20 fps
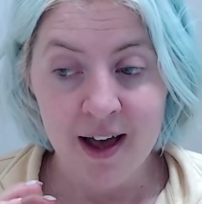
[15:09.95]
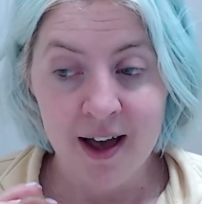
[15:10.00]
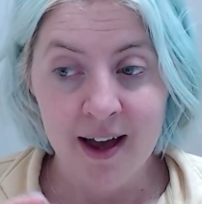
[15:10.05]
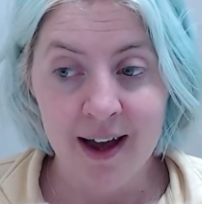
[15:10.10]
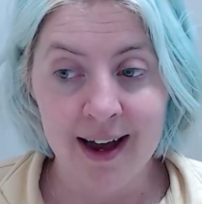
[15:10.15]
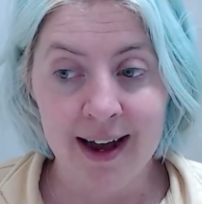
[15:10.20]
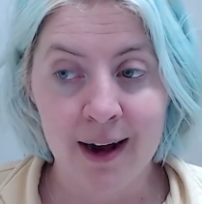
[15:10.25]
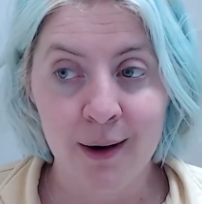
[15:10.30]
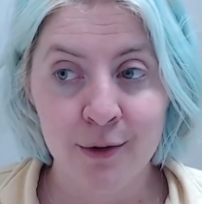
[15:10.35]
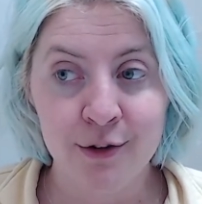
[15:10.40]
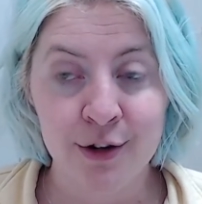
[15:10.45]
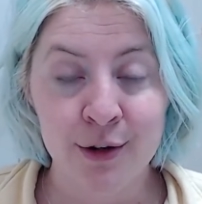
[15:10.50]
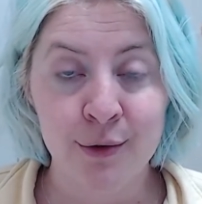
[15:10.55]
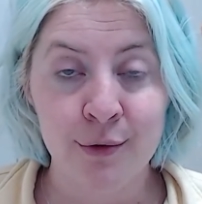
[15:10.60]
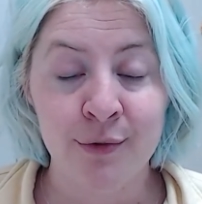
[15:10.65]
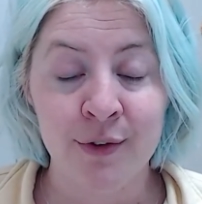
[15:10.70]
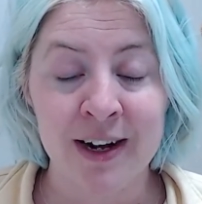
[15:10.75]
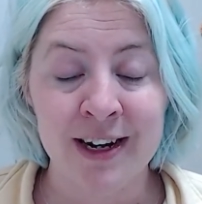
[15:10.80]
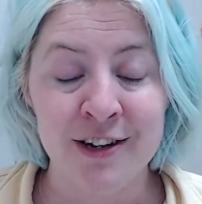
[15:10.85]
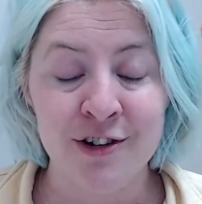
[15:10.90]
how to
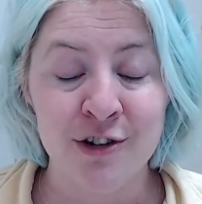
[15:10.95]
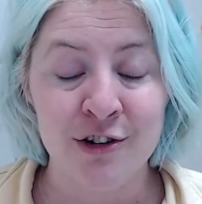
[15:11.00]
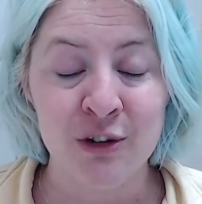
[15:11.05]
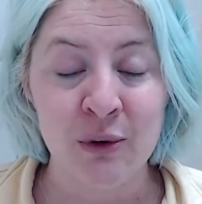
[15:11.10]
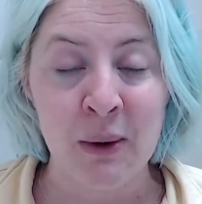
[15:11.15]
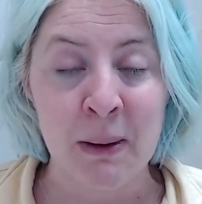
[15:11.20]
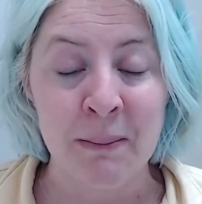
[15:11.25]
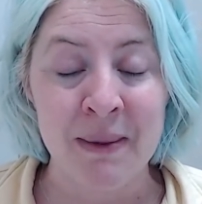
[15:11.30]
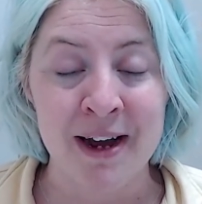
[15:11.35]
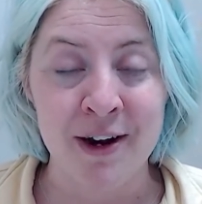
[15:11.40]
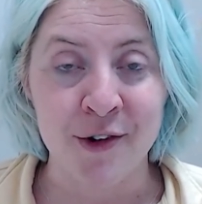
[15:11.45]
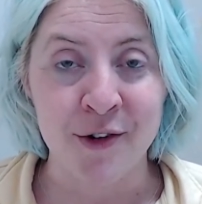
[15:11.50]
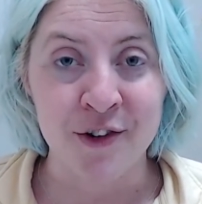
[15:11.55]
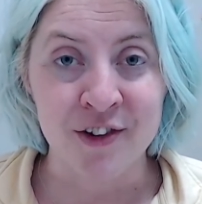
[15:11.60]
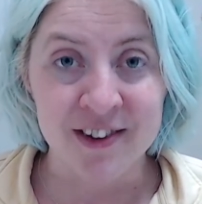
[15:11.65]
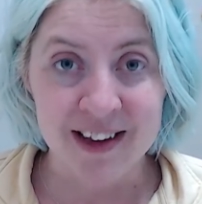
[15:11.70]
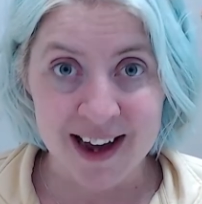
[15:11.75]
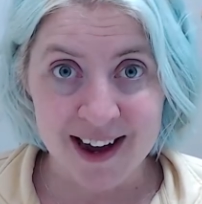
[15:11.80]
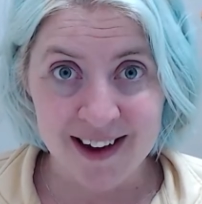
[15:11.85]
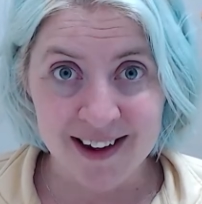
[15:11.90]
find your sewing pattern
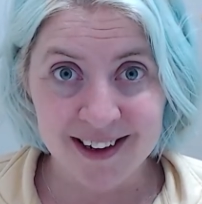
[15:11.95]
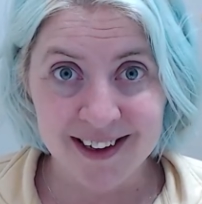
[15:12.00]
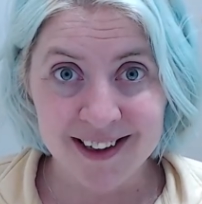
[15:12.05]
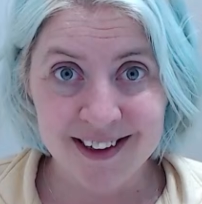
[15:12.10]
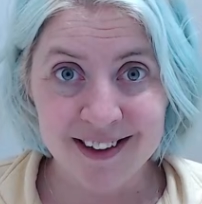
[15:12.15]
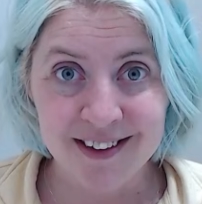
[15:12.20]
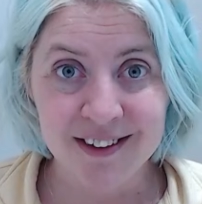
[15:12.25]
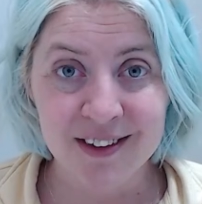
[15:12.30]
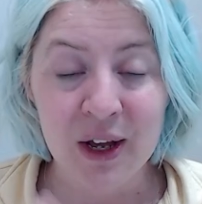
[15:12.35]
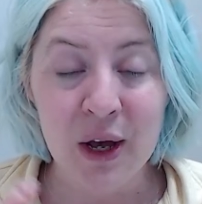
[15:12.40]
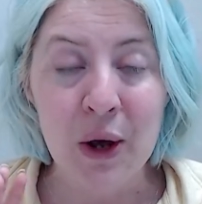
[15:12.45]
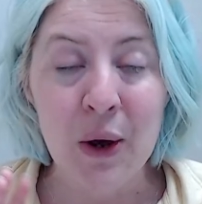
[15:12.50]
size,